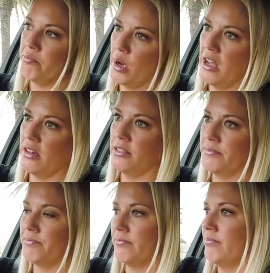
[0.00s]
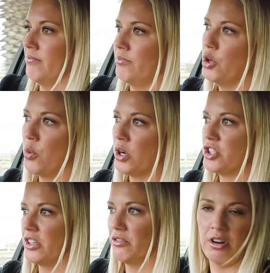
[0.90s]
well, you're
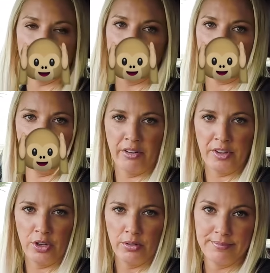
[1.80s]
watching the wrong review.